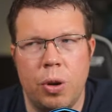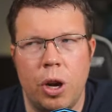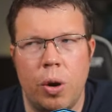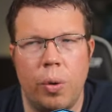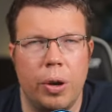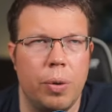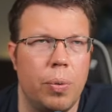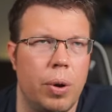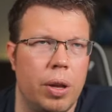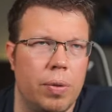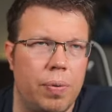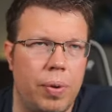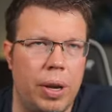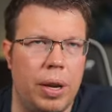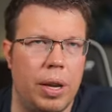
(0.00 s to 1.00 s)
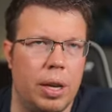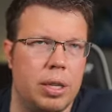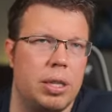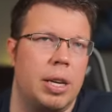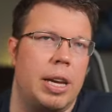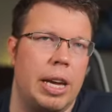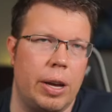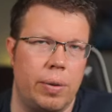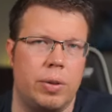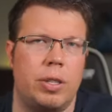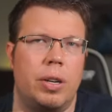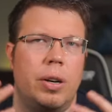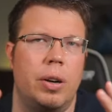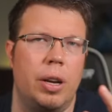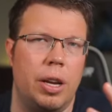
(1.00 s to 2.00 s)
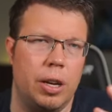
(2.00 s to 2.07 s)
going with Phoenix to counter